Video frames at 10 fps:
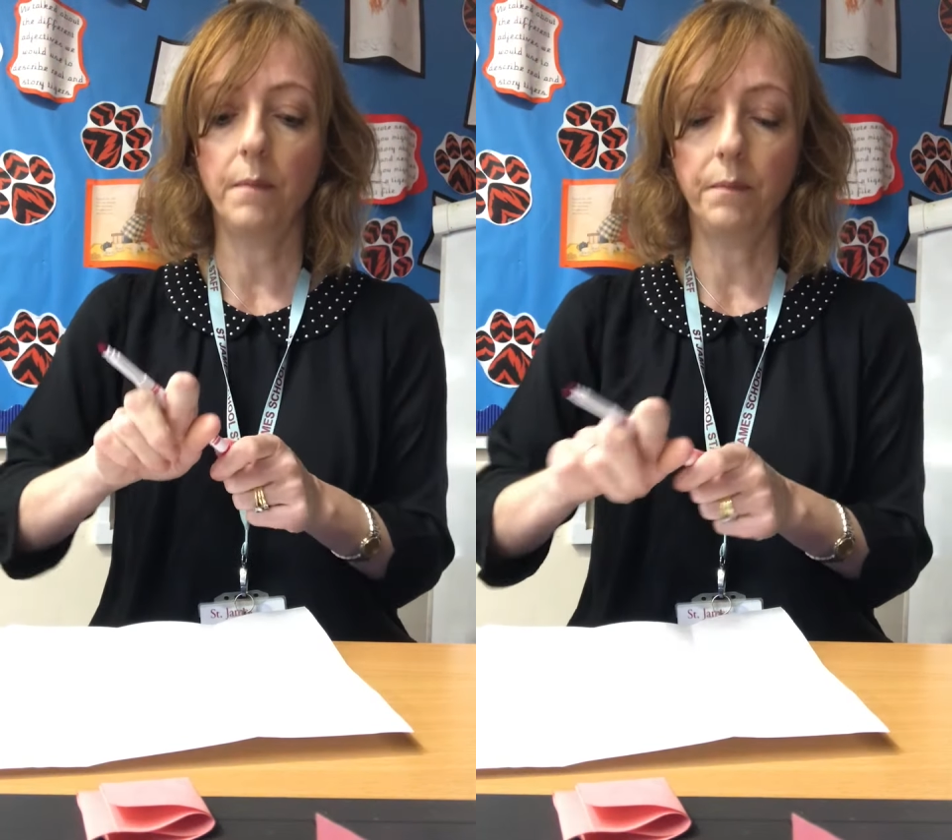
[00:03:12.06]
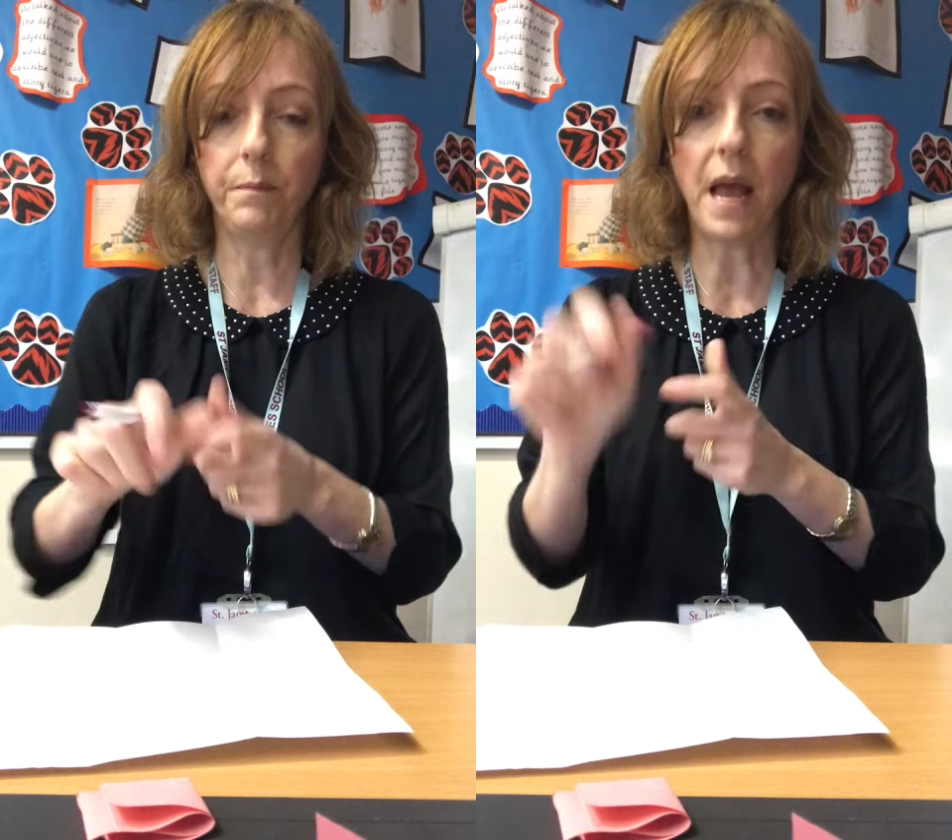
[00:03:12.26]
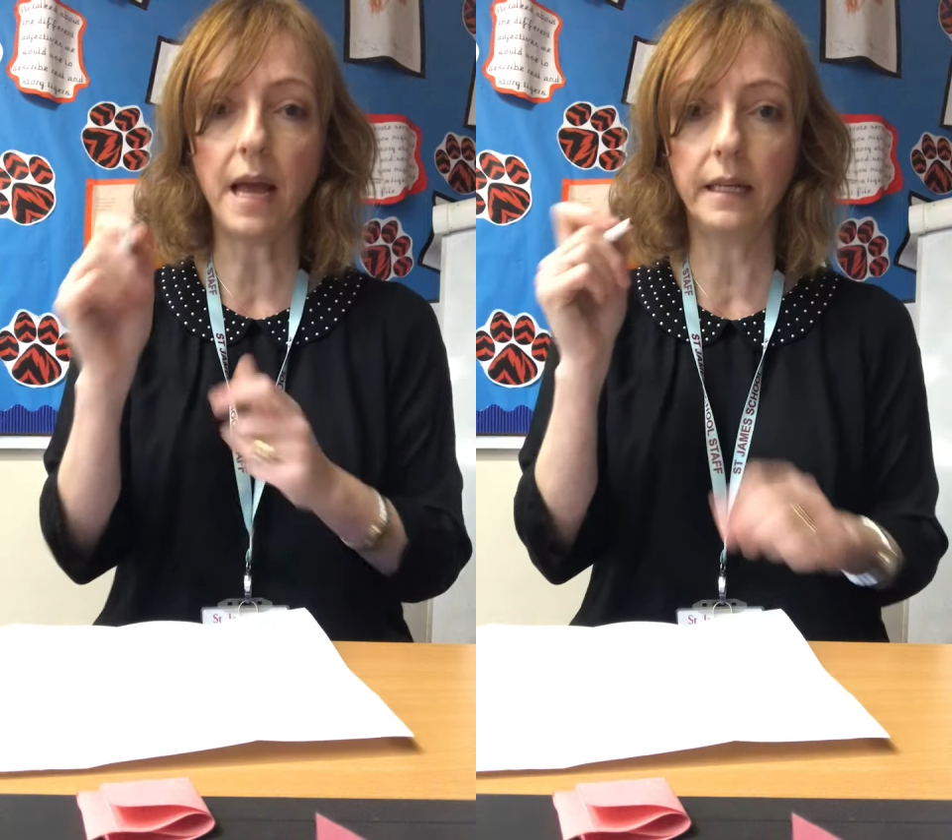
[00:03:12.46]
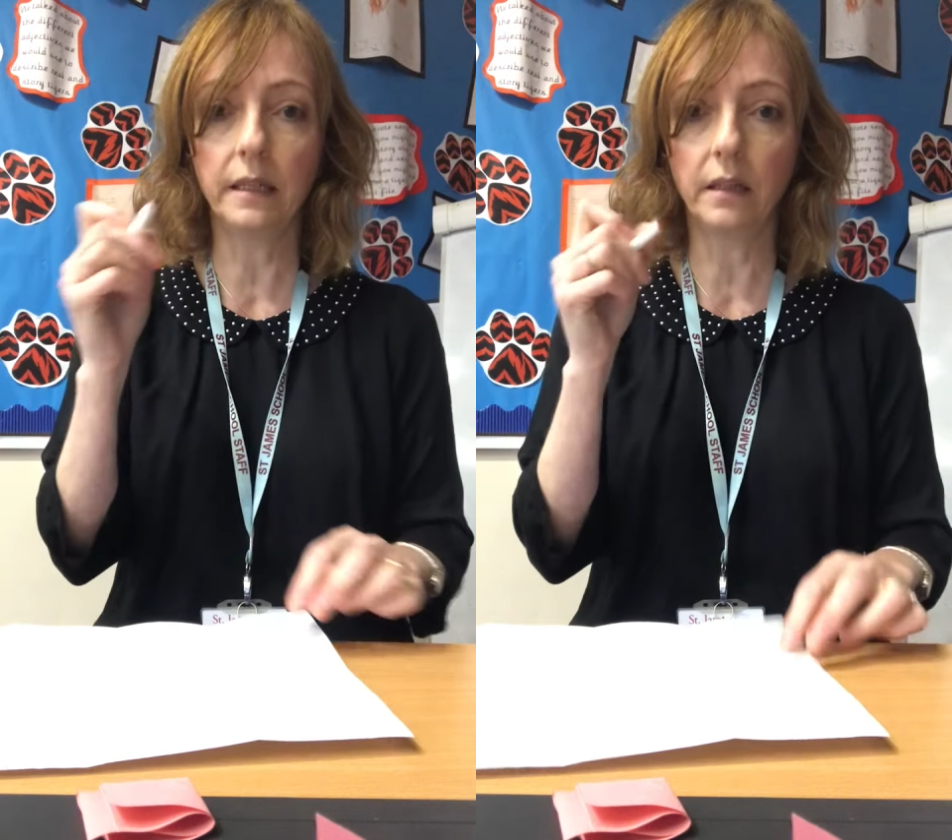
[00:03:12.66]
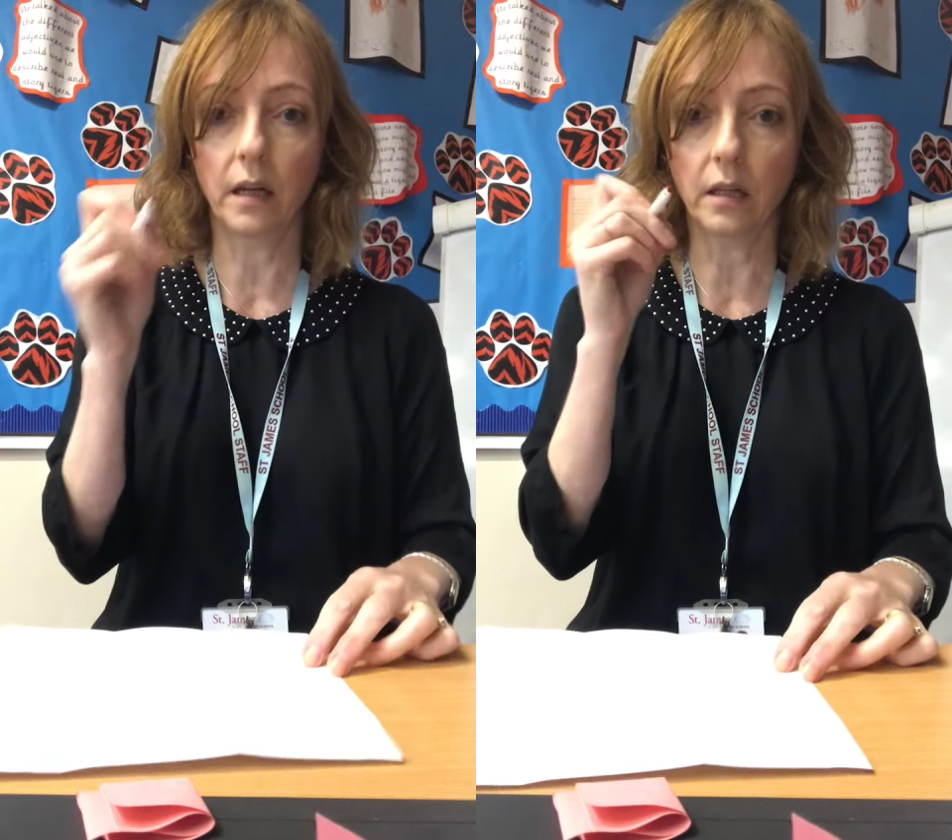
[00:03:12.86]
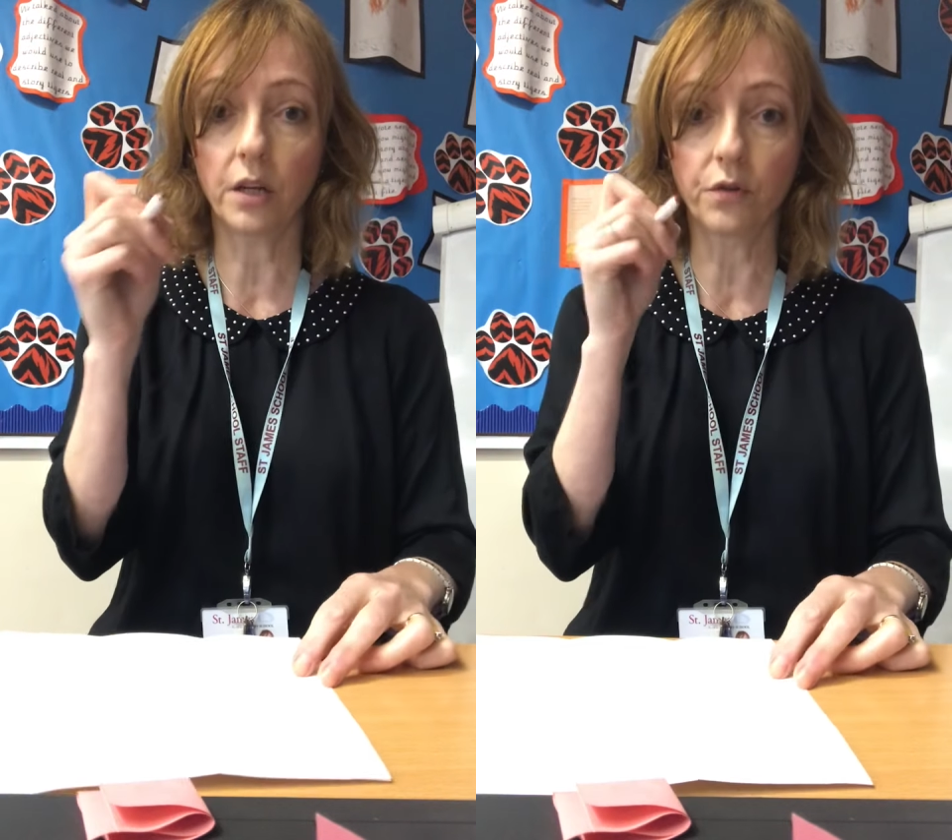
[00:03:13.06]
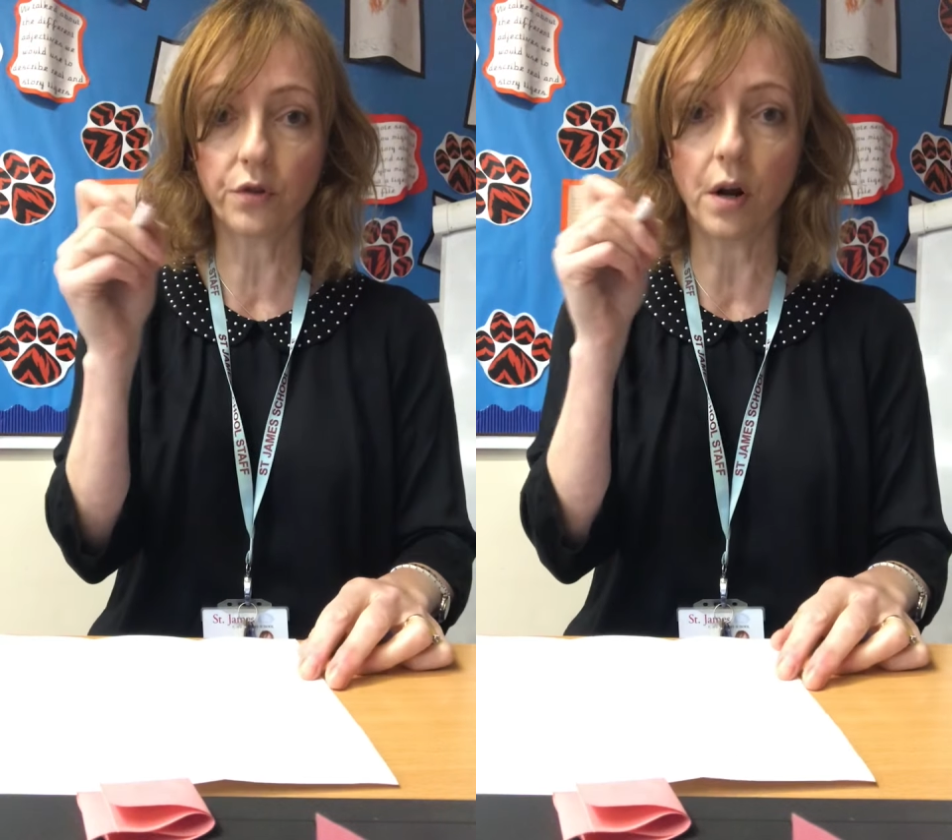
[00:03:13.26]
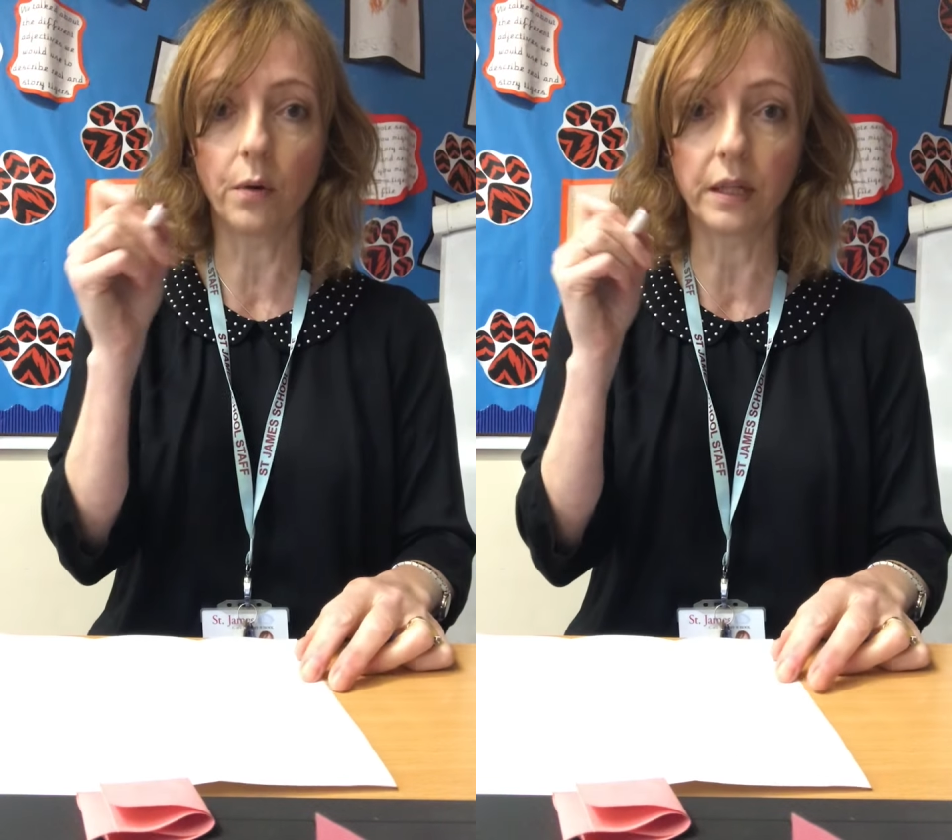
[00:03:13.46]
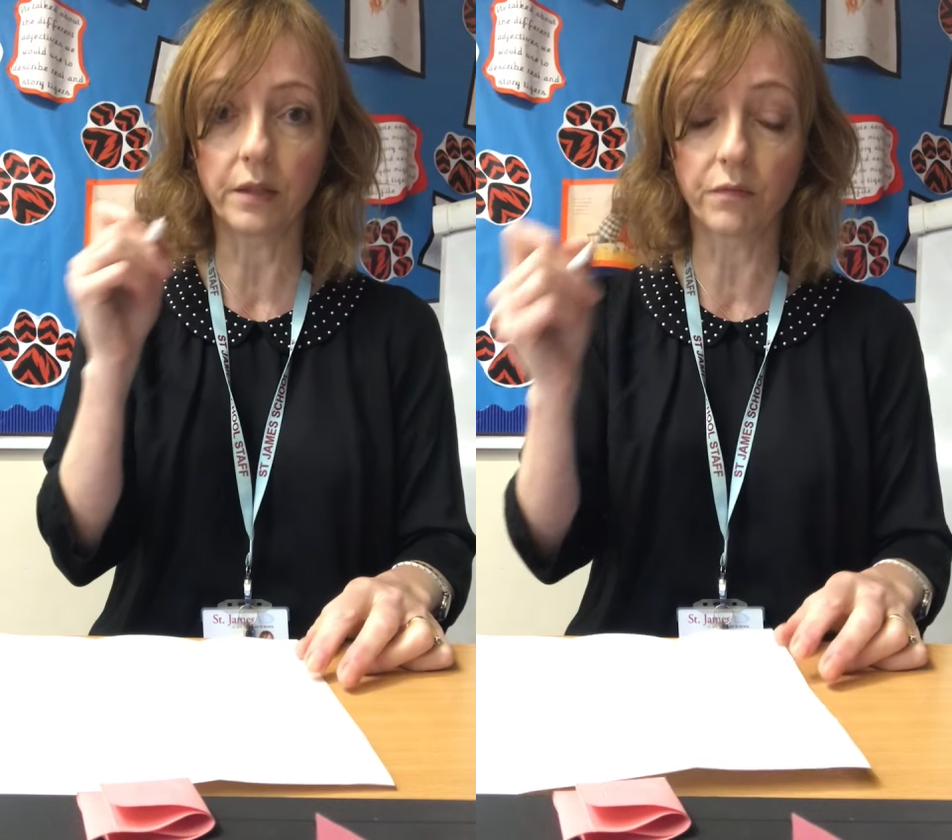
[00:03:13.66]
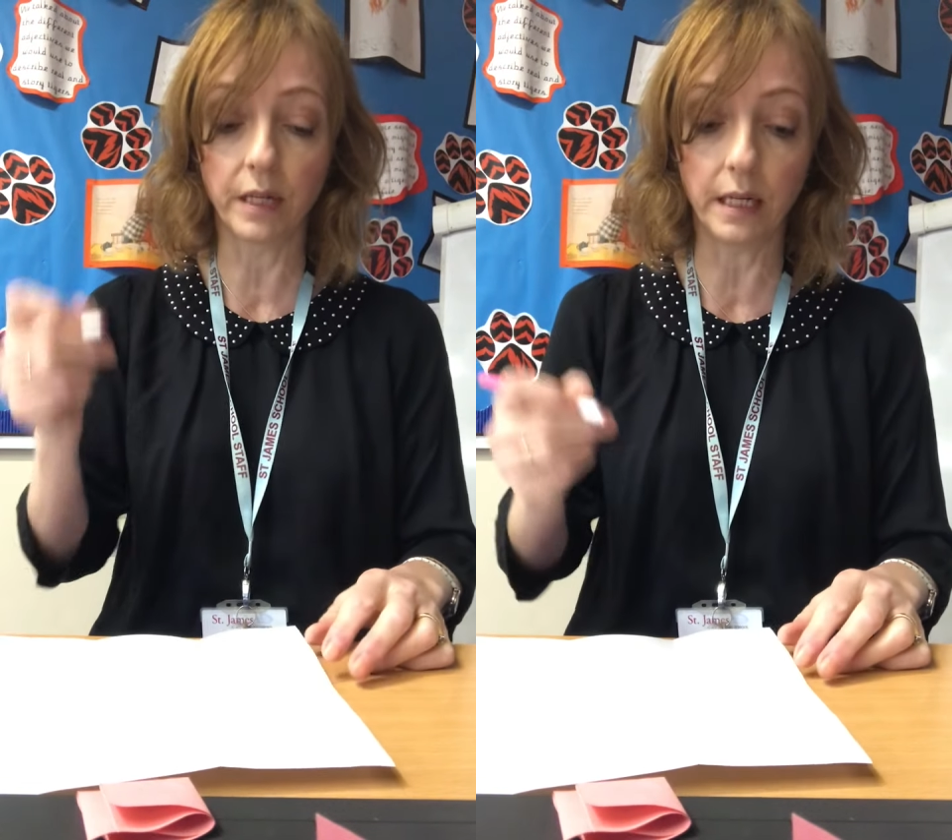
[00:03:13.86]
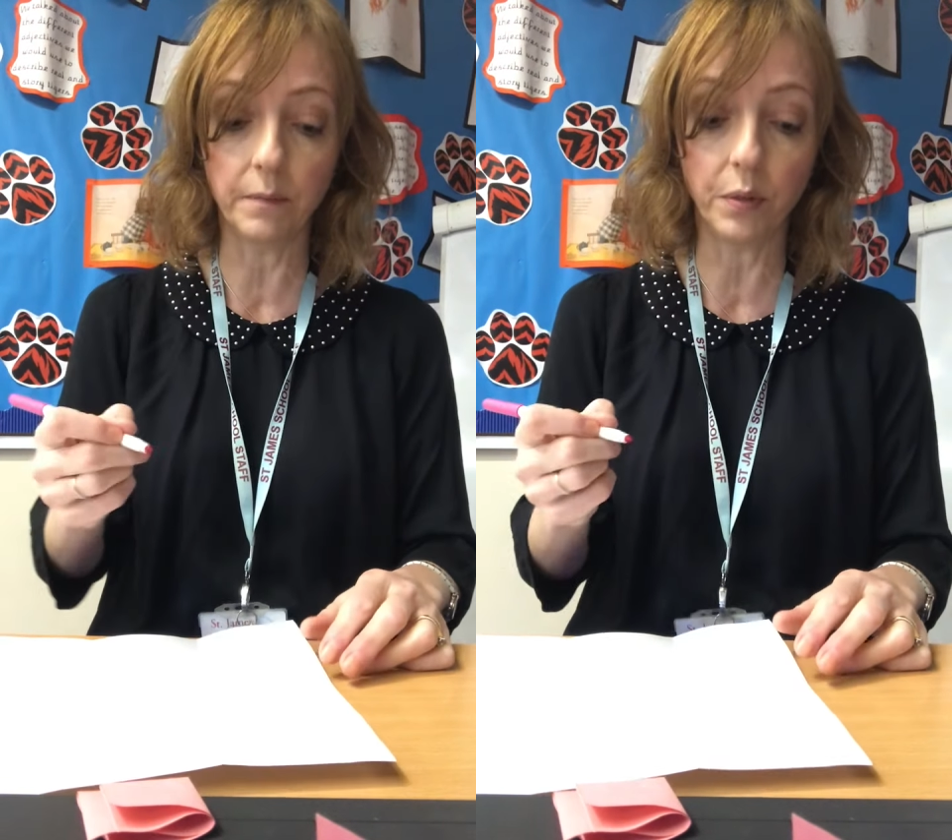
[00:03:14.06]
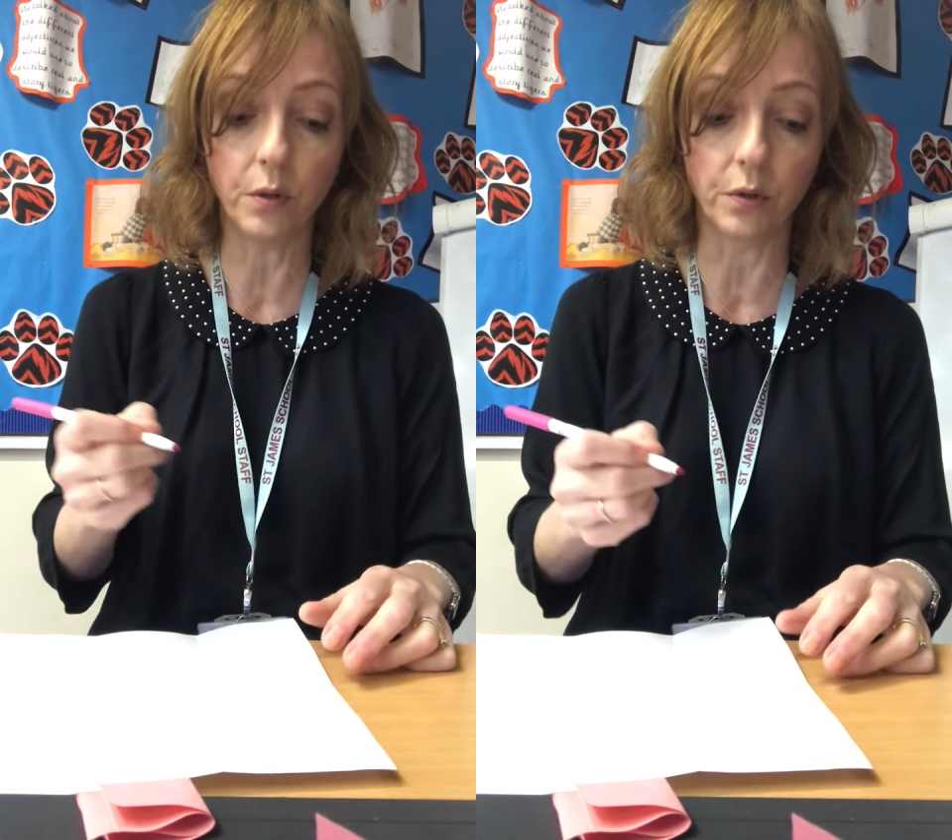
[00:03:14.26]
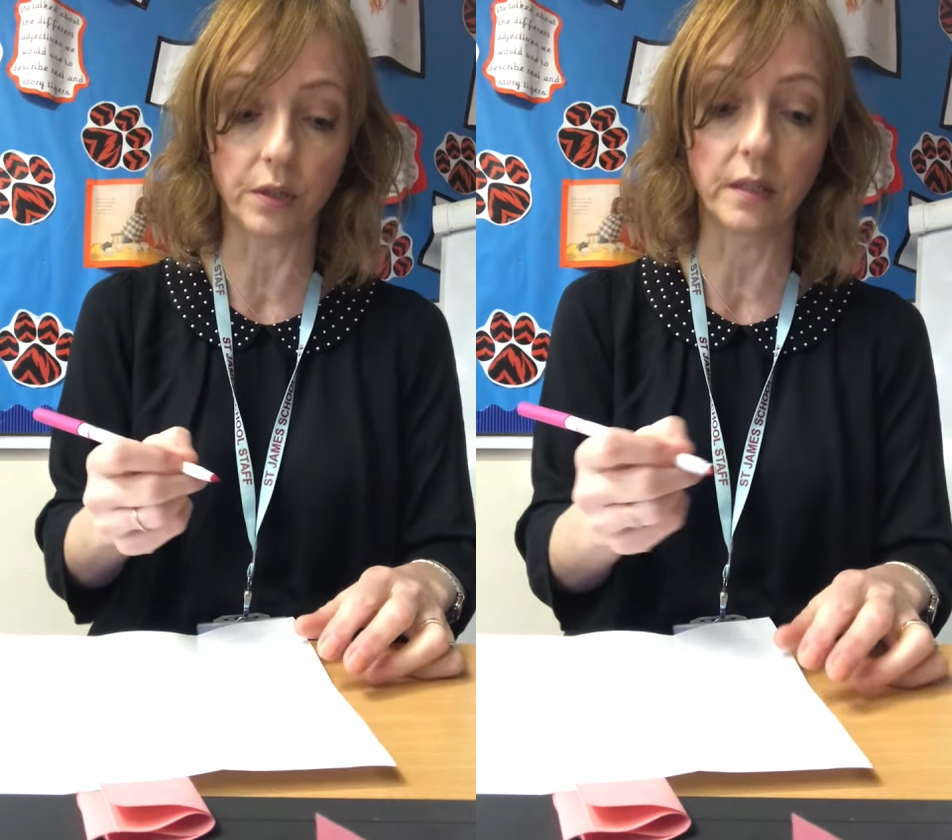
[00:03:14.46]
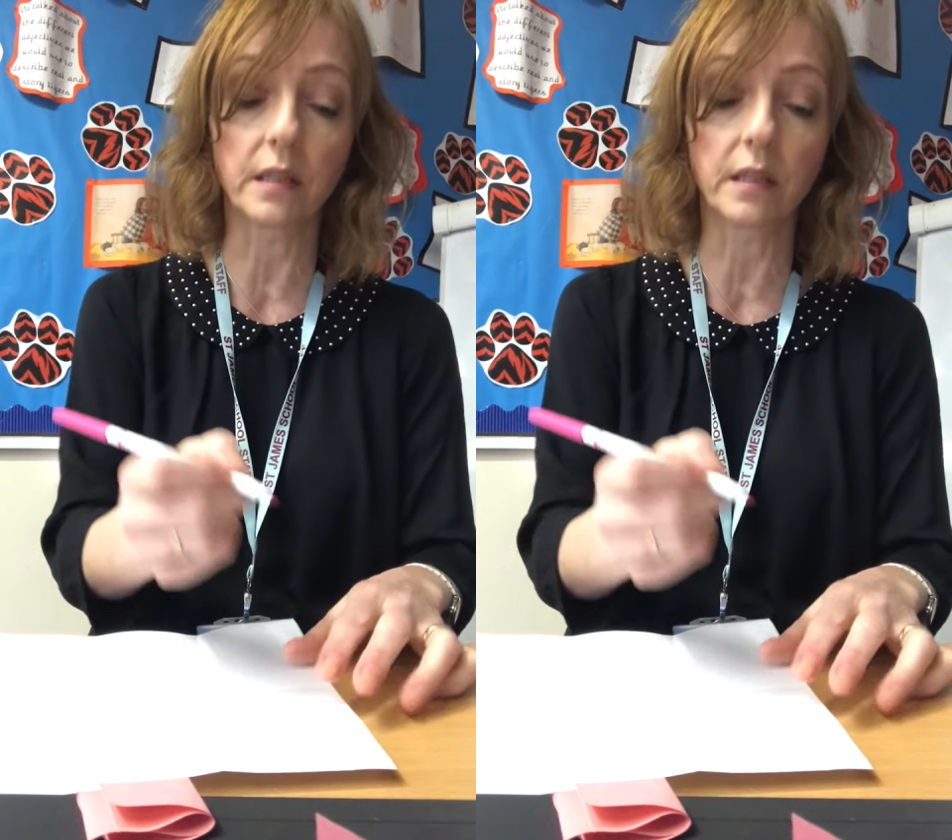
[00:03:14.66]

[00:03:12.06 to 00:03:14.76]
pen control is really important,